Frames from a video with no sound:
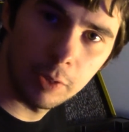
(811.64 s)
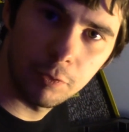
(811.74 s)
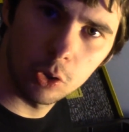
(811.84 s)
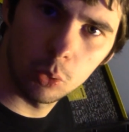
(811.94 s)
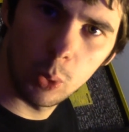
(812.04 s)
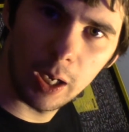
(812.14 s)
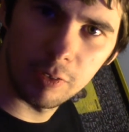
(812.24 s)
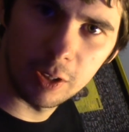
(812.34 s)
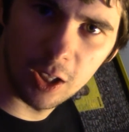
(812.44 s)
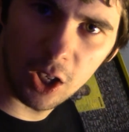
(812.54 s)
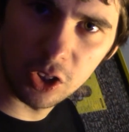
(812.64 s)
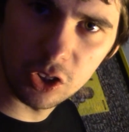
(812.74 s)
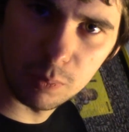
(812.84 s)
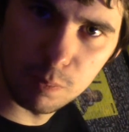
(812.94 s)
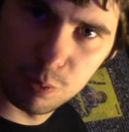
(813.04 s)
if you're wearing, like,
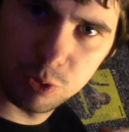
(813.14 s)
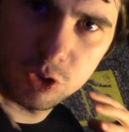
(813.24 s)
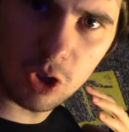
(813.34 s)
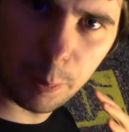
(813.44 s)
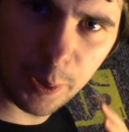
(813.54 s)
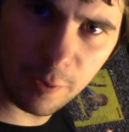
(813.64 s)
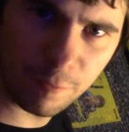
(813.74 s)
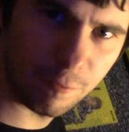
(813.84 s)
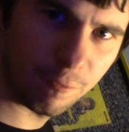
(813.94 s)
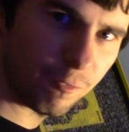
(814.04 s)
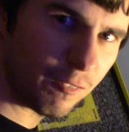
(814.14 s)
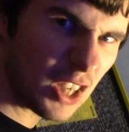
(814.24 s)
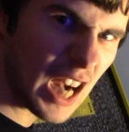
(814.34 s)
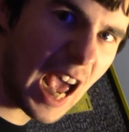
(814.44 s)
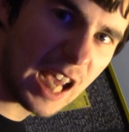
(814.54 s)
some proper
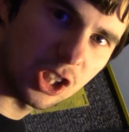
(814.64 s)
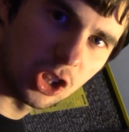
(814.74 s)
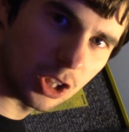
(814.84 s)
flash